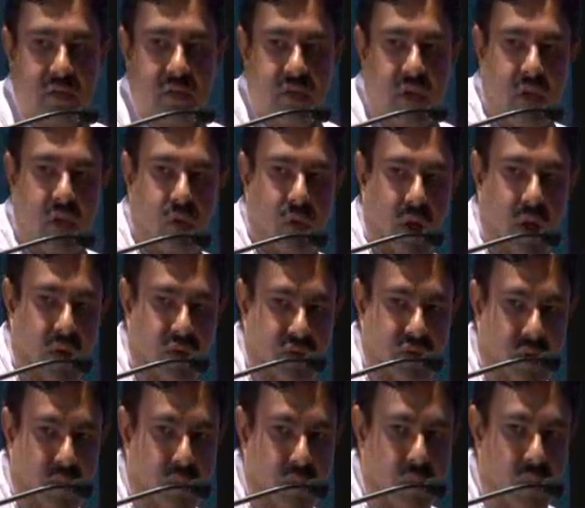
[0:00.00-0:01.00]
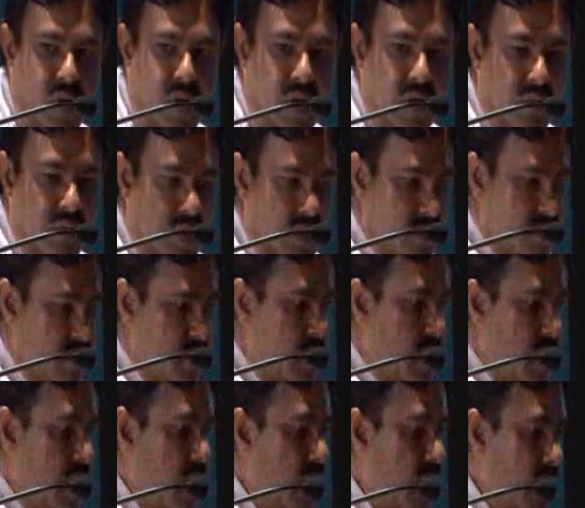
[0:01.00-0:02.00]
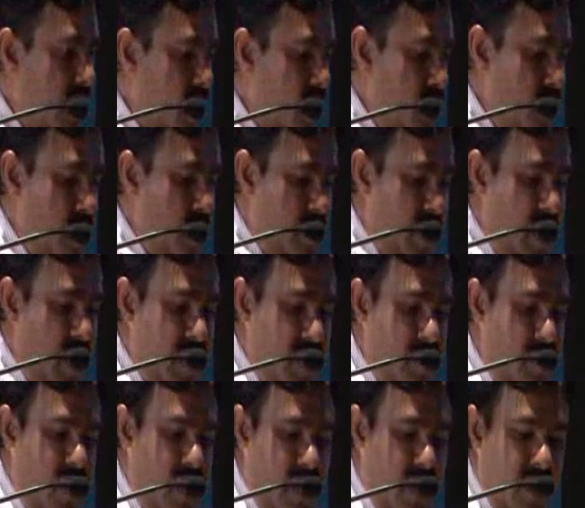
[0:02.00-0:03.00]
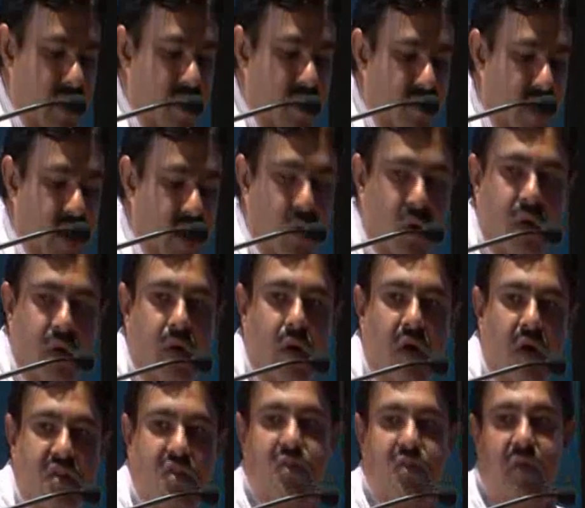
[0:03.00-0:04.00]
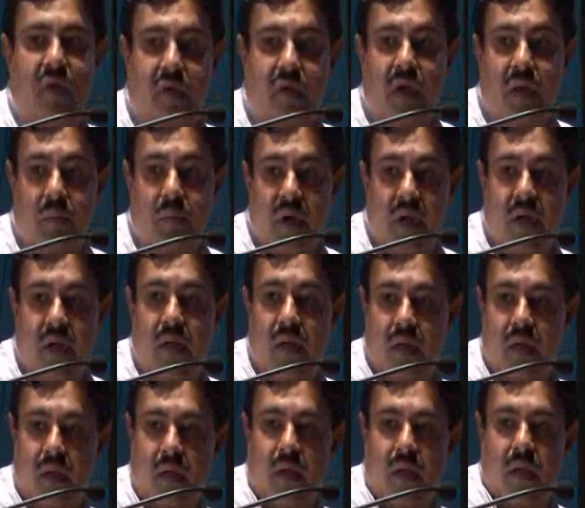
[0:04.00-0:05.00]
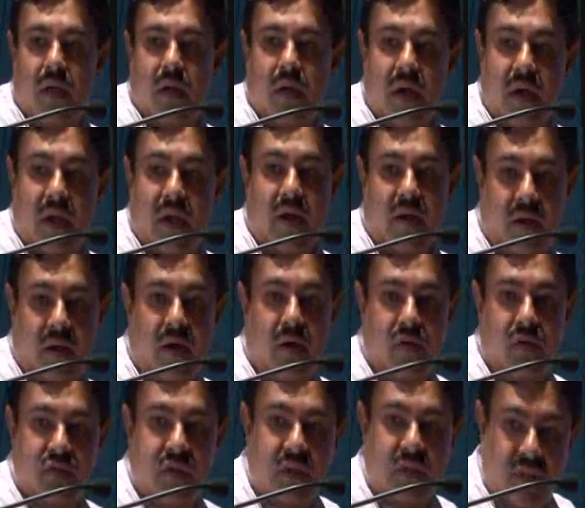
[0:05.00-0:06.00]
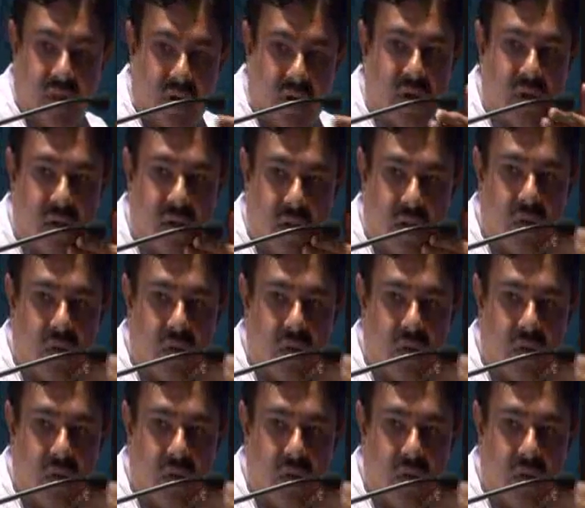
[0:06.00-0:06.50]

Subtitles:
So you have some, even now people are demanding why not earthquake can be detected using that.